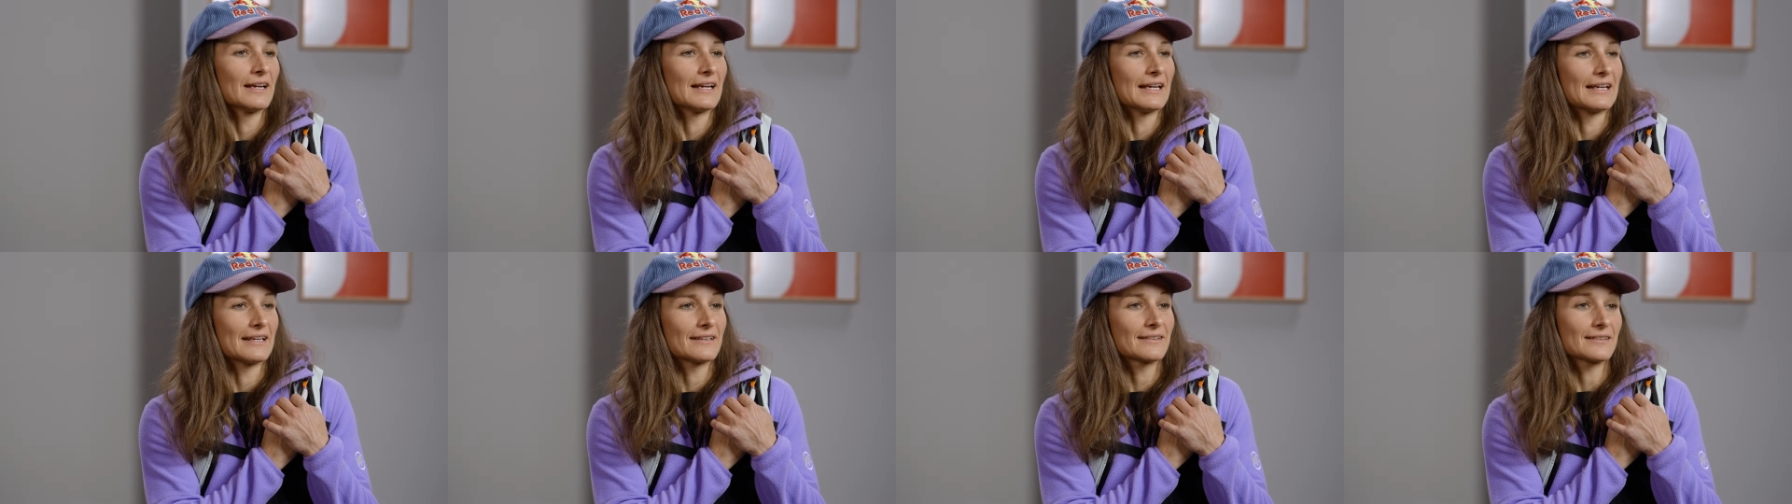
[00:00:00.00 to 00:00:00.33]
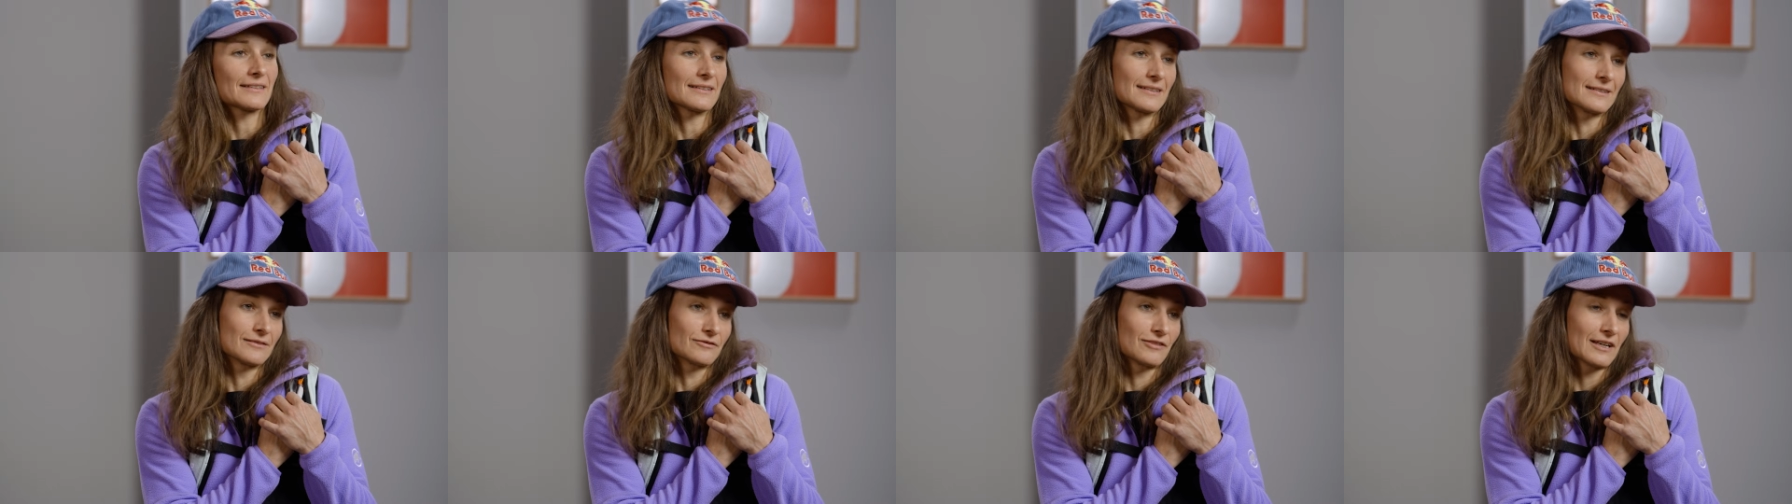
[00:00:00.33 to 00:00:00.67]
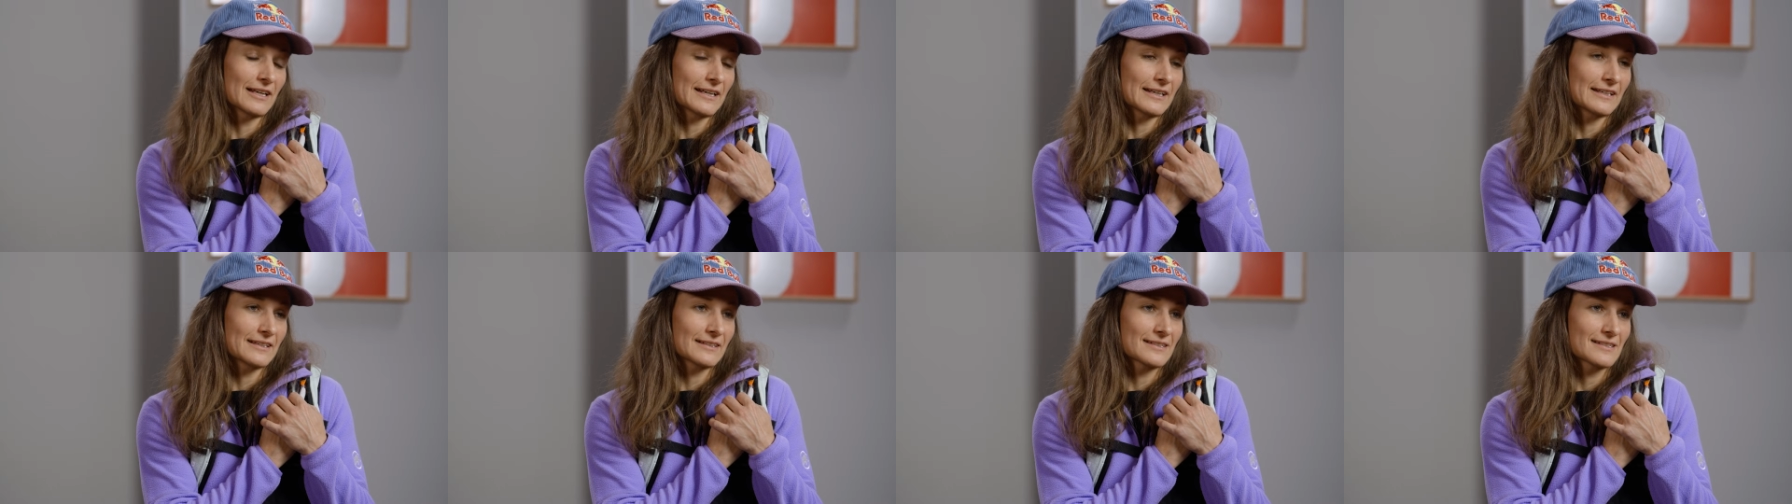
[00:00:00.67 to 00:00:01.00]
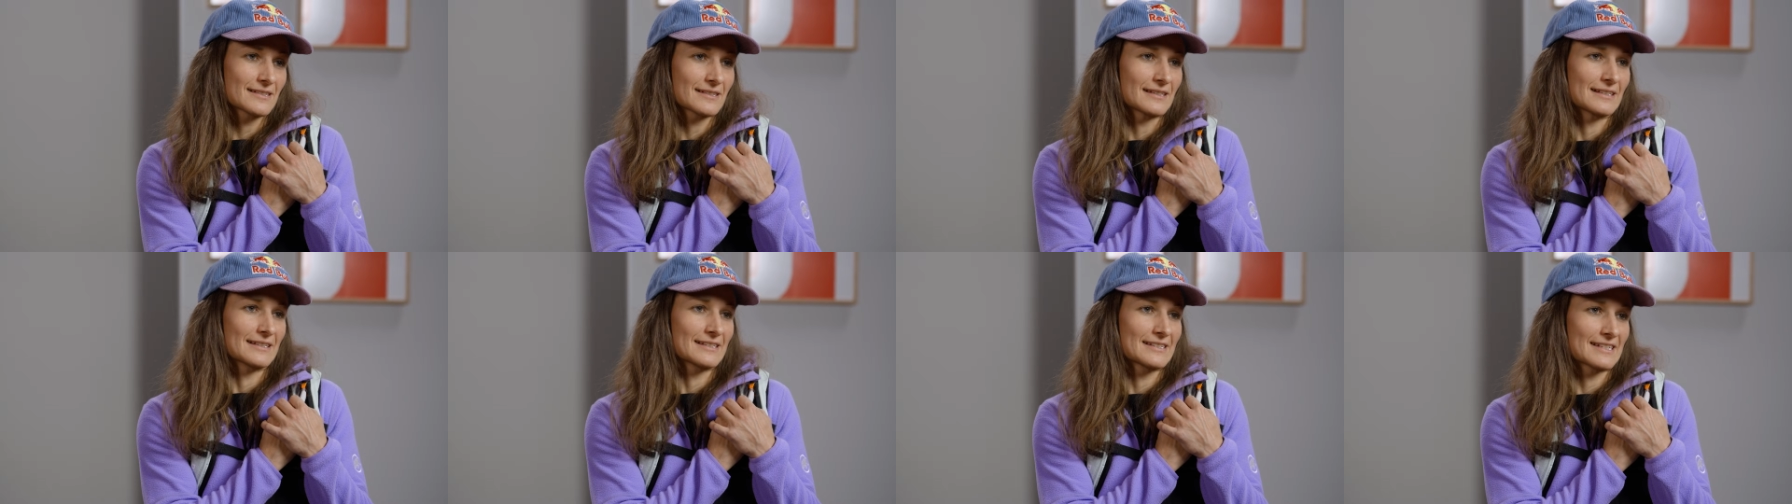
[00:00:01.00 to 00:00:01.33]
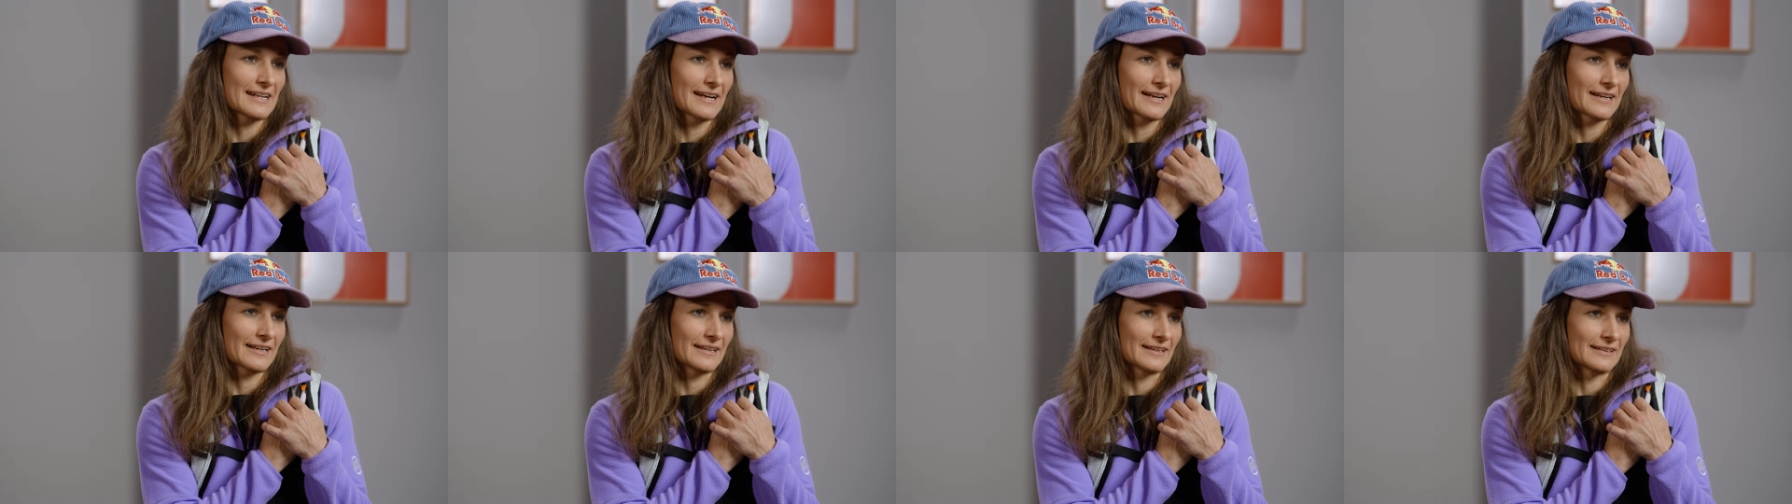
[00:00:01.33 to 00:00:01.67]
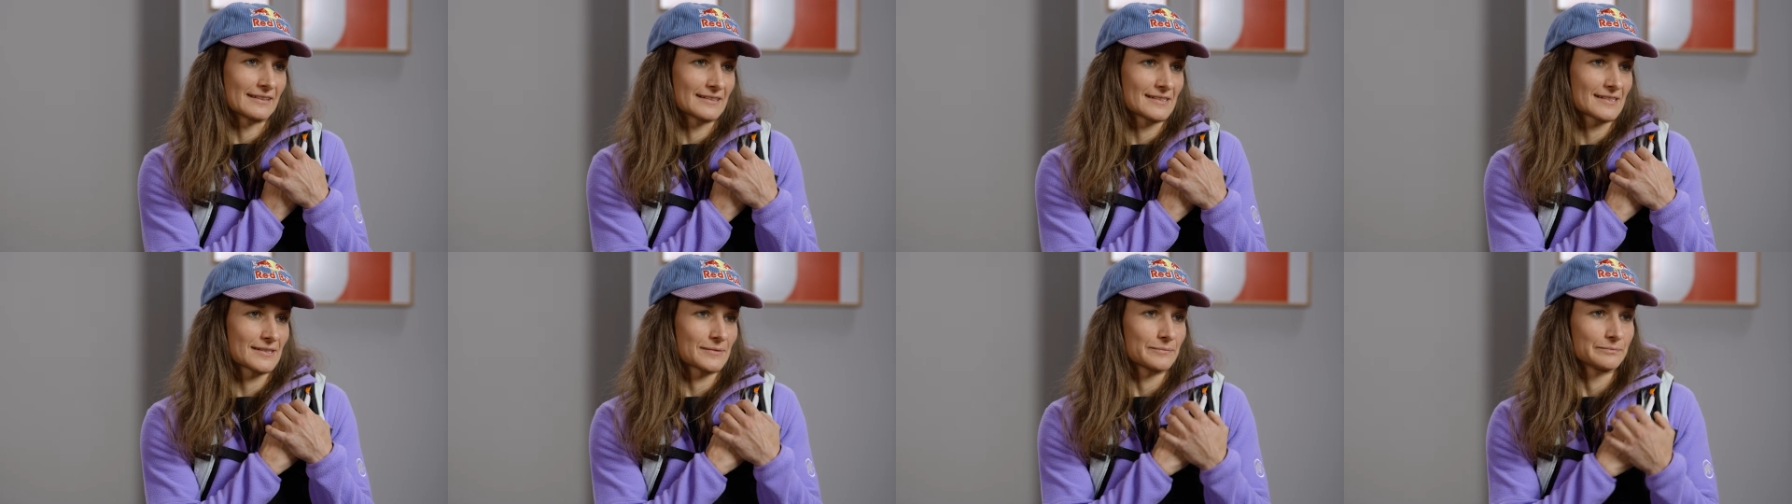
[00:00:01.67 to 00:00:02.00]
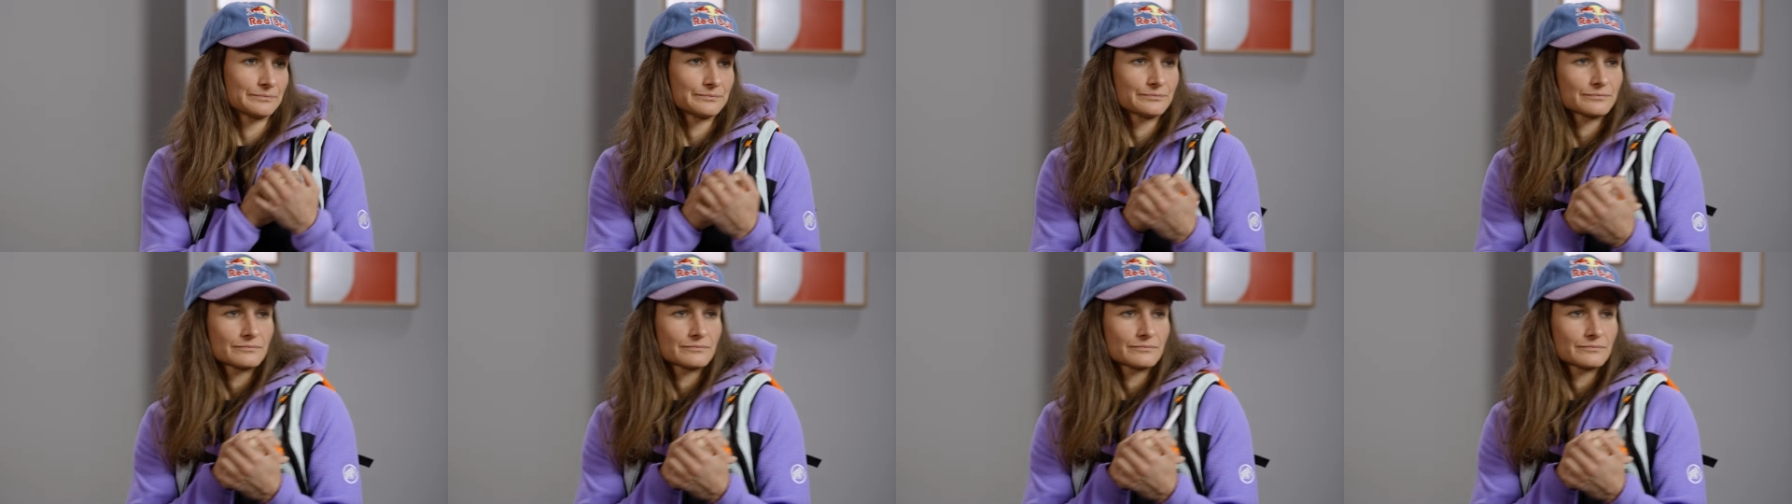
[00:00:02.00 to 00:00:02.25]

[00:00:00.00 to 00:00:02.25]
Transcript: It inflates in seconds.